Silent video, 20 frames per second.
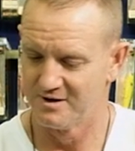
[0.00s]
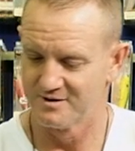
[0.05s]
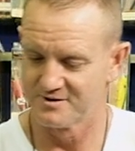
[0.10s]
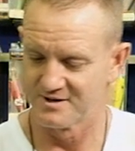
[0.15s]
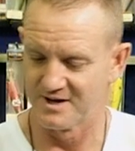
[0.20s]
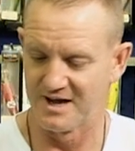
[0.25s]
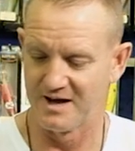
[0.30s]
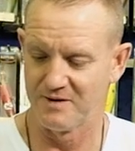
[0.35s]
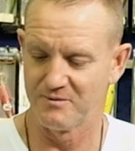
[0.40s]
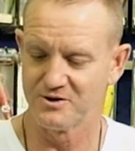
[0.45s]

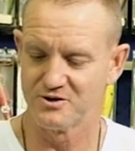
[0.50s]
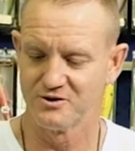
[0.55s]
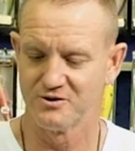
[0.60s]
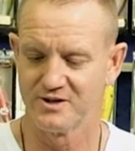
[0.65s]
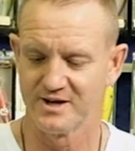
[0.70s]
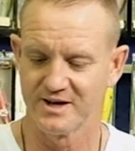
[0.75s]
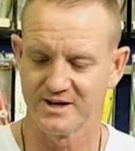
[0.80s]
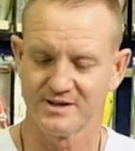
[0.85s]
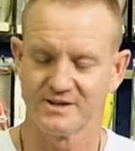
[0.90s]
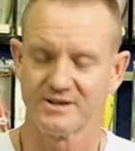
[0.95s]
So how we do
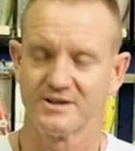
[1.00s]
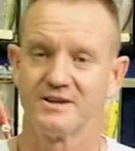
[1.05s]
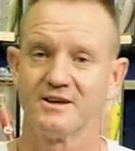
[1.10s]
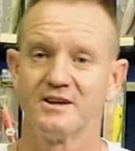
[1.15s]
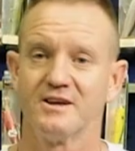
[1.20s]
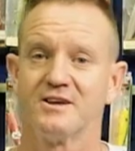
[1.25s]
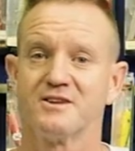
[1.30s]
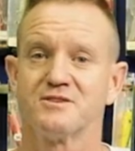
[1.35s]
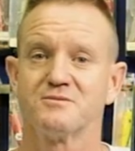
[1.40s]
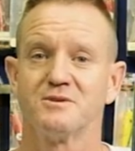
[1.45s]
that
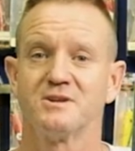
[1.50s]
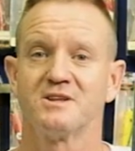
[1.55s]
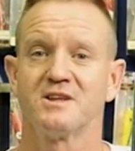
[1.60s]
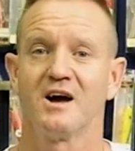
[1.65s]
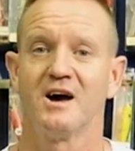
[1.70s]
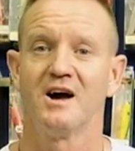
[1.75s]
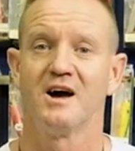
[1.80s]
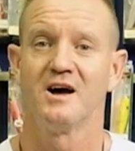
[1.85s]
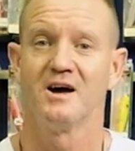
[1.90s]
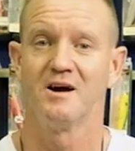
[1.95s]
is we
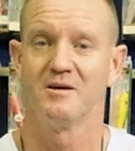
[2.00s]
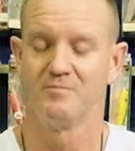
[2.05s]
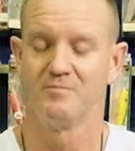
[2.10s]
tie a